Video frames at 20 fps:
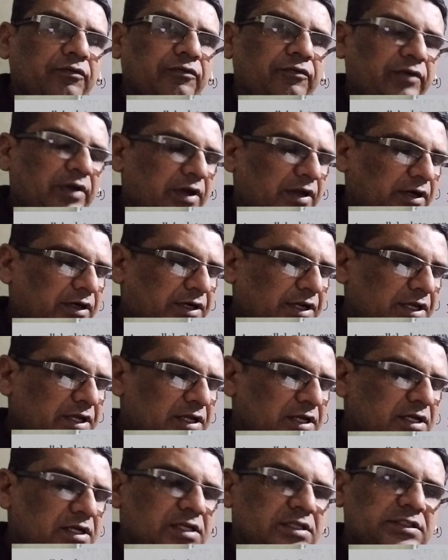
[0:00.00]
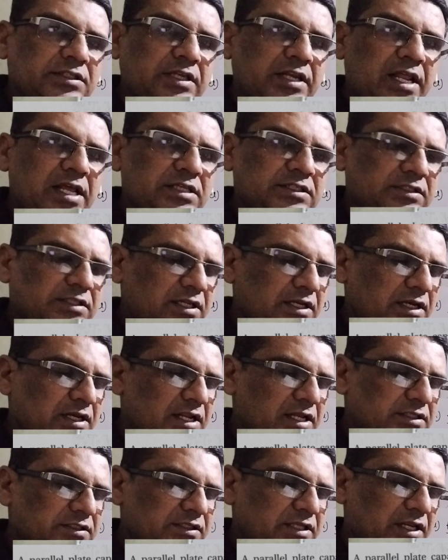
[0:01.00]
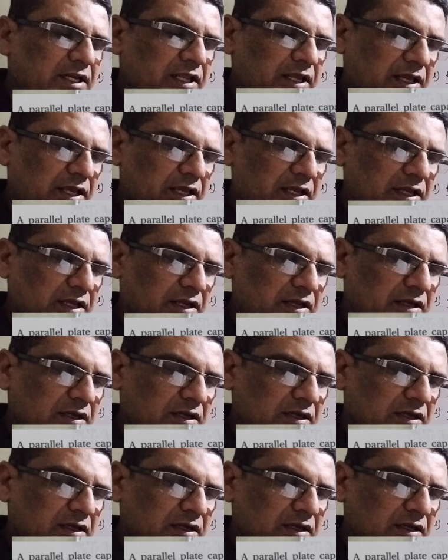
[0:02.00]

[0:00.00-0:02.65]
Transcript: where d is less than A.